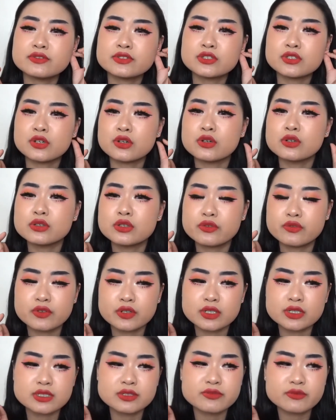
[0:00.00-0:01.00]
So the
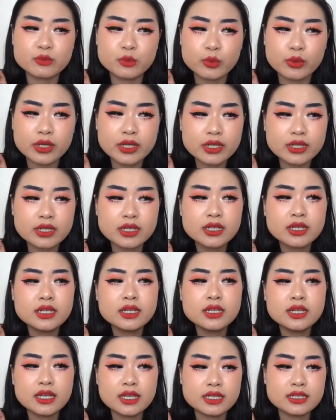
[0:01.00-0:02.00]
first week,
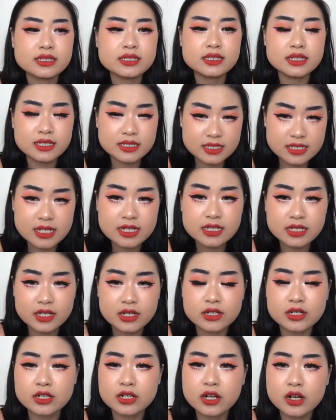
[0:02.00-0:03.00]
it, it did
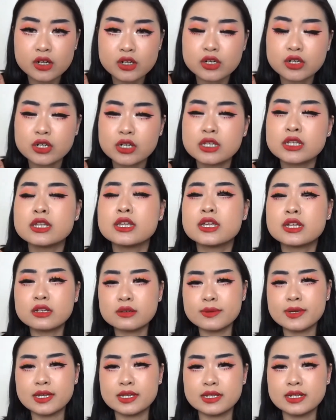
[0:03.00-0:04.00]
hurt, hurt a
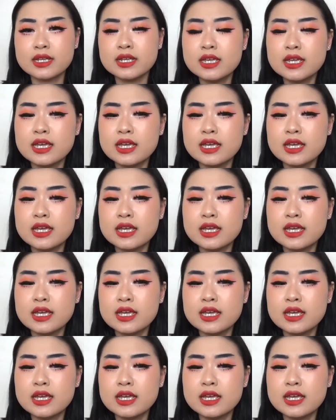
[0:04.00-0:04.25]
little bit.